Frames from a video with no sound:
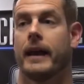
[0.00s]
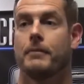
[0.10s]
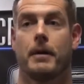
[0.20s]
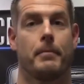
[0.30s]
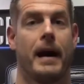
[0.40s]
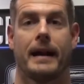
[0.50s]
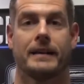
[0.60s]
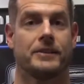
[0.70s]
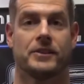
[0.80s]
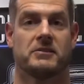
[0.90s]
and my
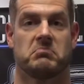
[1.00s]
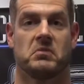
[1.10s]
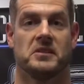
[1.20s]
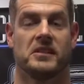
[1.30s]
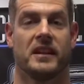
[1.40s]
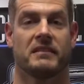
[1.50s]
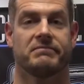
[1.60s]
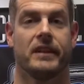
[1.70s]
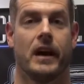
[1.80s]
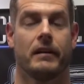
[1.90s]
body just was
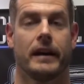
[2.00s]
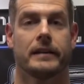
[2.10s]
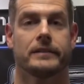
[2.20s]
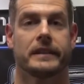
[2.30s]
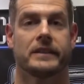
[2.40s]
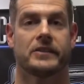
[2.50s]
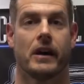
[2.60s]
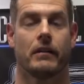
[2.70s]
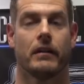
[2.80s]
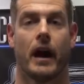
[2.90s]
like, no, I don't think
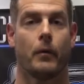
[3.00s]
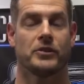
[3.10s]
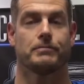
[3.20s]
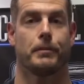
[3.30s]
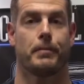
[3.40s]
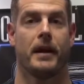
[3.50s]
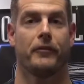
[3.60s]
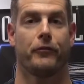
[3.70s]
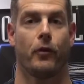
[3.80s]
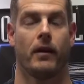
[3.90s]
so. I wasn't
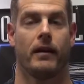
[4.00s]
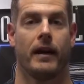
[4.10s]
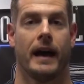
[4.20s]
prepared for it.